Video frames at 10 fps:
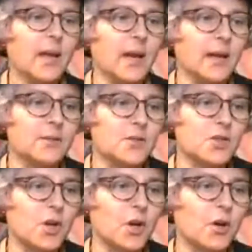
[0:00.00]
And
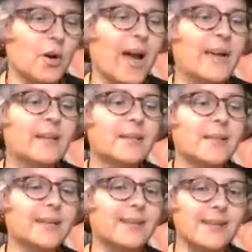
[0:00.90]
so I
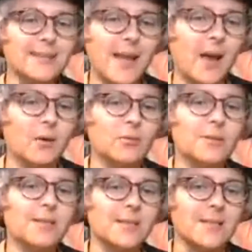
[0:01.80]
can take the sounds